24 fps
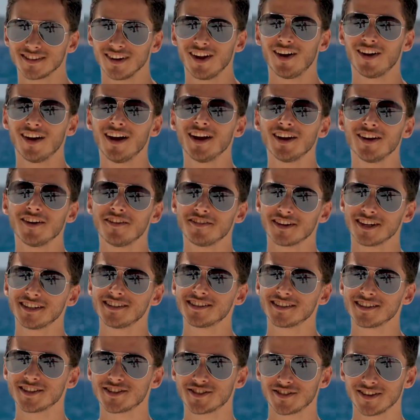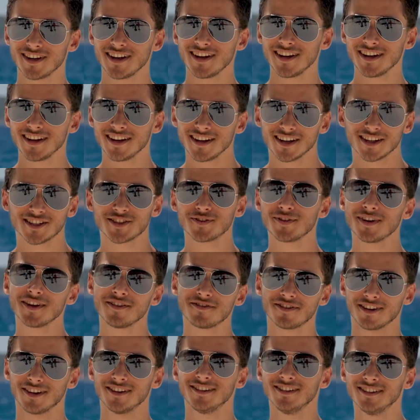I love it. It's really
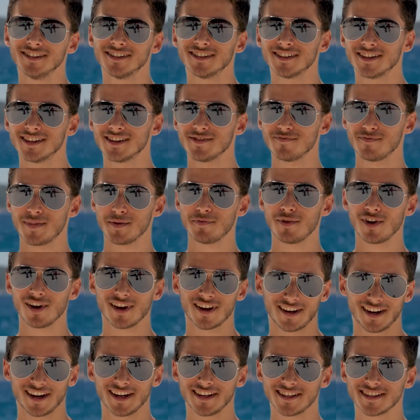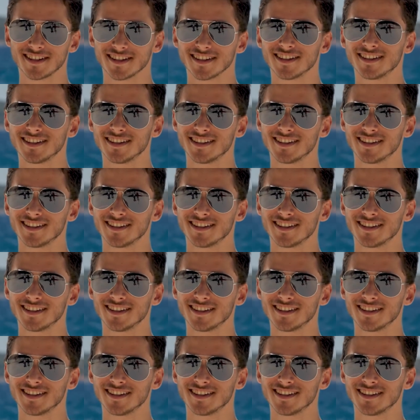fun. People are nice.